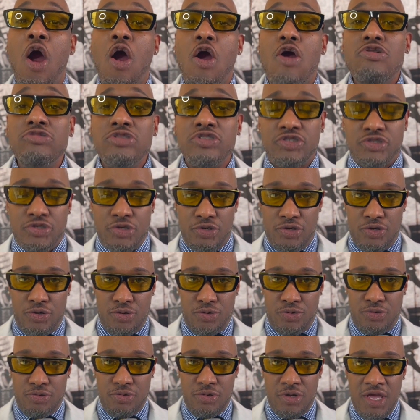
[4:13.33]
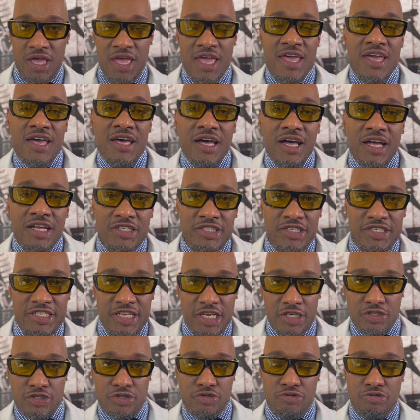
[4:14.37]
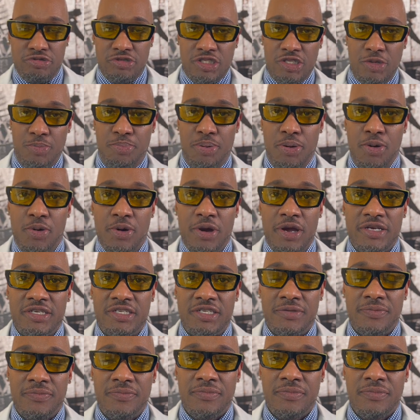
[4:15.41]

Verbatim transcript: personal additional support.